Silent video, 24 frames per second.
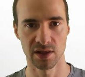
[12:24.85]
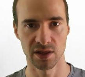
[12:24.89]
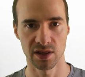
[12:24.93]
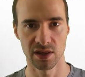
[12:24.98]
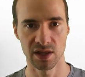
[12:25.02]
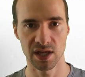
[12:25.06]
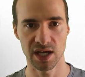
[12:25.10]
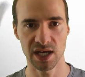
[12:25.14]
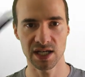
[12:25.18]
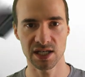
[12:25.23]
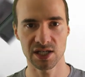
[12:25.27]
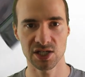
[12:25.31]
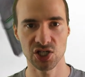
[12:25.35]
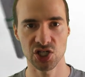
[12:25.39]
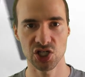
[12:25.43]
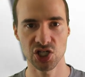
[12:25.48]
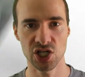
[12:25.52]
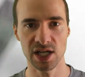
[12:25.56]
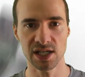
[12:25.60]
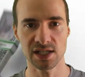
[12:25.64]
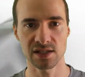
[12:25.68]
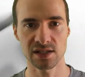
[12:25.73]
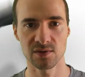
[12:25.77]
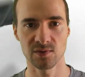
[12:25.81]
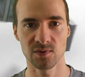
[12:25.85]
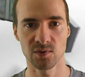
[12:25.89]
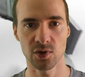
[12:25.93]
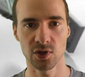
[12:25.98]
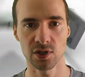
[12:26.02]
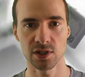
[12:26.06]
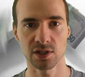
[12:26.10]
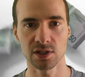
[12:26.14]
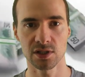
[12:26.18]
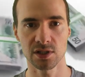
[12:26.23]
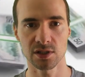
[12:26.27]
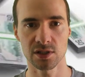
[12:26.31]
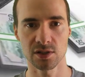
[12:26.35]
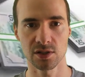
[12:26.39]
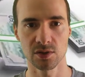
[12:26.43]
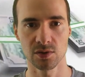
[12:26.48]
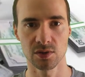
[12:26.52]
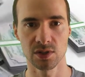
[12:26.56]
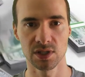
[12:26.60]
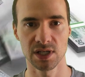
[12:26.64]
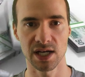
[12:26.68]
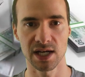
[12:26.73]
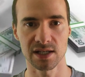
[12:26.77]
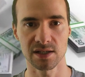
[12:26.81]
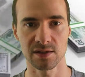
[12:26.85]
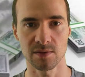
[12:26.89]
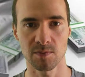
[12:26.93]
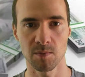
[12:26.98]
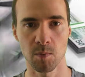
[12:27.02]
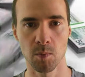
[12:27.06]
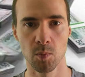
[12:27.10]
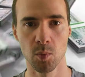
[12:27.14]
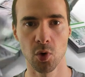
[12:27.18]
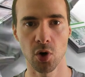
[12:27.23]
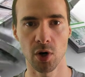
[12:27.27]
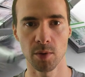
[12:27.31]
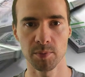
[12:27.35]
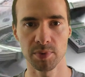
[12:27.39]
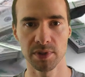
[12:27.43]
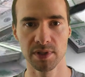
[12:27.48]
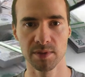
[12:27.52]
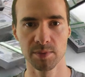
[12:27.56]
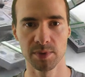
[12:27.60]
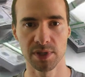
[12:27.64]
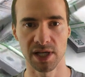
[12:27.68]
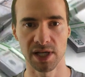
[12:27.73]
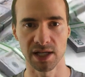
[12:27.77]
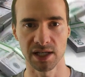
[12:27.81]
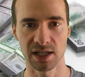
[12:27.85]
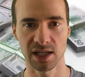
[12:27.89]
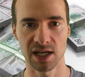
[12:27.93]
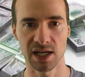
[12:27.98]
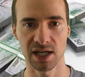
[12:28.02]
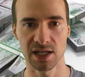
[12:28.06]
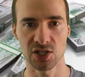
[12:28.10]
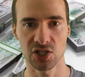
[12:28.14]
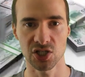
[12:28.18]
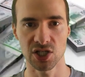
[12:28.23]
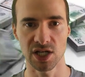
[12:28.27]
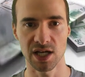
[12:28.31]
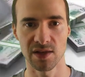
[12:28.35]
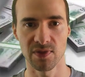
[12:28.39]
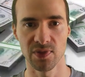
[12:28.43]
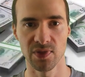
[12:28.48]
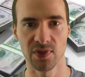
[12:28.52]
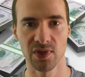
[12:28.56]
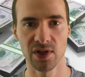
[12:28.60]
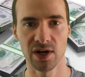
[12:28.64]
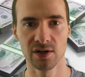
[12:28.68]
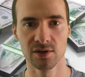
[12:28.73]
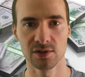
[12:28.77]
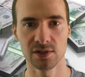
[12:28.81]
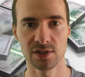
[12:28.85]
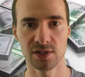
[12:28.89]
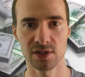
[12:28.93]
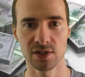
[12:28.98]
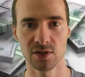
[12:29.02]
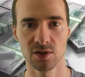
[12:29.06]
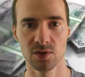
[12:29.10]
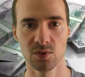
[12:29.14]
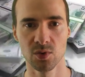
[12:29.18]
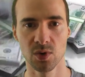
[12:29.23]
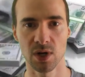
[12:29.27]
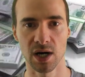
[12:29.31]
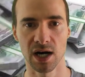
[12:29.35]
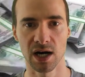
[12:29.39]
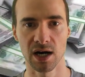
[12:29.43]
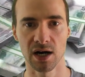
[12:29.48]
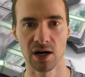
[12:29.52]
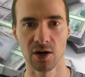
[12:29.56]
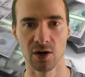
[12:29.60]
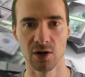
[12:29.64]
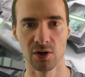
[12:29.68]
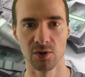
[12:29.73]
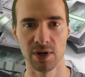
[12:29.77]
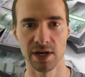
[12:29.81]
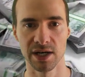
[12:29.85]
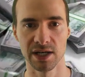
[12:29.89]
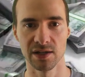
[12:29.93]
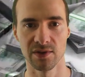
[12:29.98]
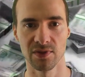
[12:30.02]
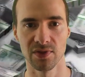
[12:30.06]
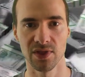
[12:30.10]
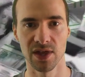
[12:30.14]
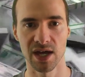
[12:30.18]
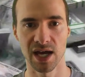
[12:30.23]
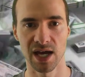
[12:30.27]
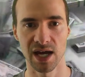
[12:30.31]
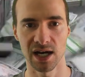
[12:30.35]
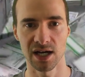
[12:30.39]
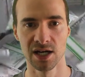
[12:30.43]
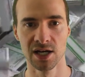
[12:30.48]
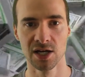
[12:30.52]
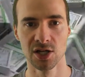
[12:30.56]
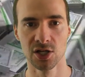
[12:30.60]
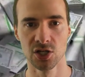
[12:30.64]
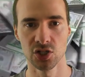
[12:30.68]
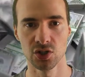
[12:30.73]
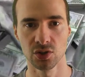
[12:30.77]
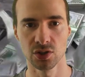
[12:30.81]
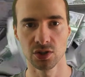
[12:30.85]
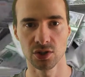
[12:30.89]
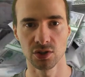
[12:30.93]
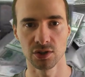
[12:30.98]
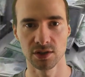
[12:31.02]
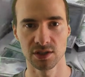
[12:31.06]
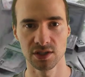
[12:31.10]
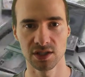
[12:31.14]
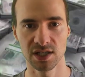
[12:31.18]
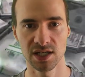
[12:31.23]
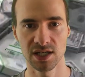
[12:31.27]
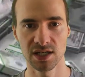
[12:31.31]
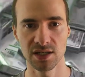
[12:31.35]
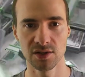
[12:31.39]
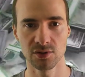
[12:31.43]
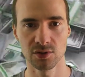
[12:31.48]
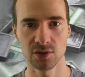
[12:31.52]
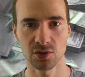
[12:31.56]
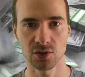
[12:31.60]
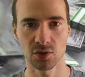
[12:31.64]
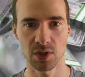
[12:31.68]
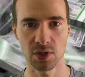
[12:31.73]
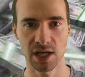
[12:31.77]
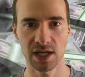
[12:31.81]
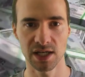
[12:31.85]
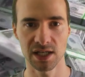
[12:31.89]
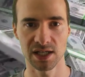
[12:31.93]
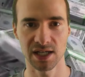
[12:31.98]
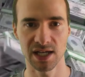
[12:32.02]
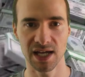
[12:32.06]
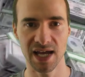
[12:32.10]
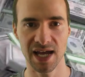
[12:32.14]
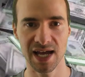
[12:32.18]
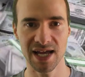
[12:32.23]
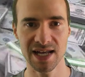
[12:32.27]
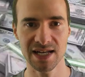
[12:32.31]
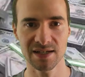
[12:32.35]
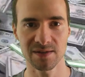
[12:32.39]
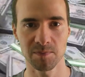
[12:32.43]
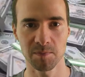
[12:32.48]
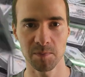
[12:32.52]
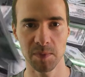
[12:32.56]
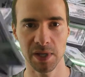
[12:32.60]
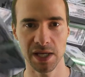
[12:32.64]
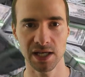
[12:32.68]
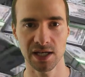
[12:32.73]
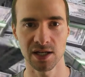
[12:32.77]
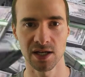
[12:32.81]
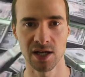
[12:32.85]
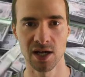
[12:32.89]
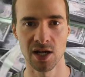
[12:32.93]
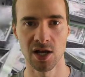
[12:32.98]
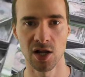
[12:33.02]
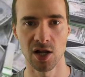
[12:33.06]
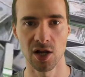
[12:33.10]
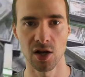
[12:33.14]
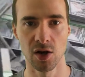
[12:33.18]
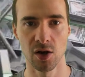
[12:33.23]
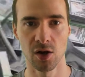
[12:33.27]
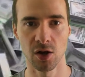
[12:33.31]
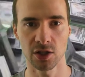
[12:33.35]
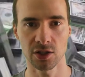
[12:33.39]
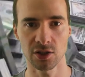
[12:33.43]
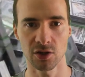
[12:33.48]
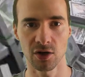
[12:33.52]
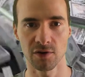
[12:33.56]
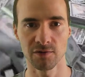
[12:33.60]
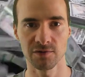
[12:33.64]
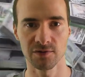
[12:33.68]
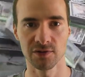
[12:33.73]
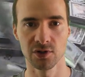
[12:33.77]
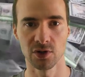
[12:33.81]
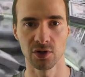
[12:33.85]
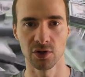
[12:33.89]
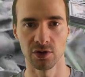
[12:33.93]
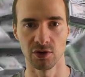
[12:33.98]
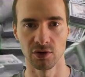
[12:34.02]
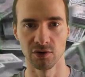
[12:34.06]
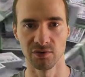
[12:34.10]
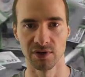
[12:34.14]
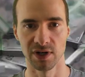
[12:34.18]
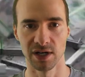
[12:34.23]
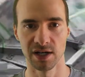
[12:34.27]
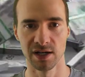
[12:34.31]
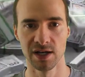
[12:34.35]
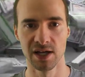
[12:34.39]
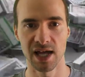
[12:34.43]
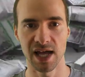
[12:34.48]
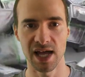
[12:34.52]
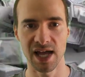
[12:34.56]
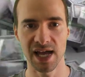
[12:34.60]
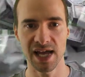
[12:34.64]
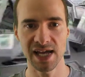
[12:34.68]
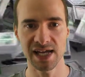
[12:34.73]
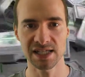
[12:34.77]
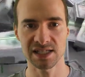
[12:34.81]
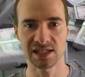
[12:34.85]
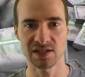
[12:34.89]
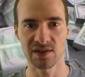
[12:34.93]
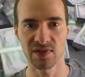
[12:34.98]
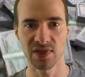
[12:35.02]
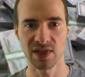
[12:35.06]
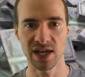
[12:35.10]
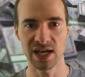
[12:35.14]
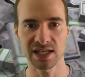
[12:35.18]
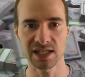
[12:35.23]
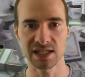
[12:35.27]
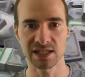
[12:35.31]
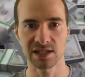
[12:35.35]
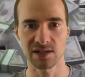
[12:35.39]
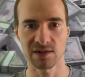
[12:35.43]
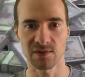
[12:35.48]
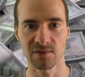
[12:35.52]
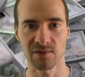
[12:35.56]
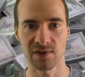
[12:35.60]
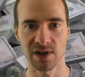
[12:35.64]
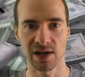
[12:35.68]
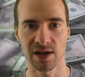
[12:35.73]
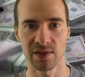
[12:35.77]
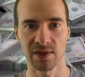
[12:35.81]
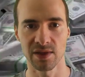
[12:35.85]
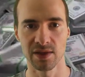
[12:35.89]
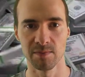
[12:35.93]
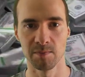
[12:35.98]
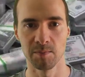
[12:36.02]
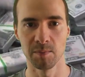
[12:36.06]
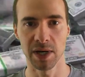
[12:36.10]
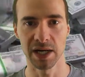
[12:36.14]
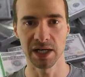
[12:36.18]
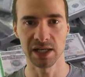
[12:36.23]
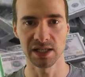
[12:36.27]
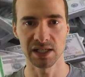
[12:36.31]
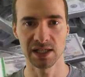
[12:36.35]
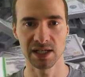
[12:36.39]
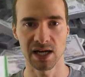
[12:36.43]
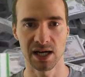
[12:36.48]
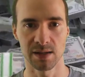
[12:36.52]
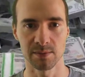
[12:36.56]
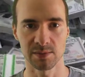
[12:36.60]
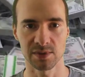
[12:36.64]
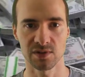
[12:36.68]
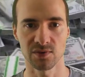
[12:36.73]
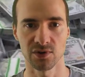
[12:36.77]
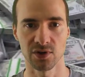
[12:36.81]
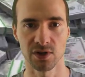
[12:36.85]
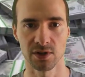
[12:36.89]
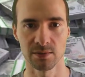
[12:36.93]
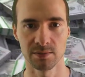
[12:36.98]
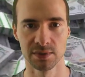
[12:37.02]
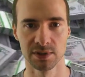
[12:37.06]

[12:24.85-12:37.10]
They just want to get more people engaged, and those who are already there should continue trading and make a lot of turnover, as that's where the money comes from.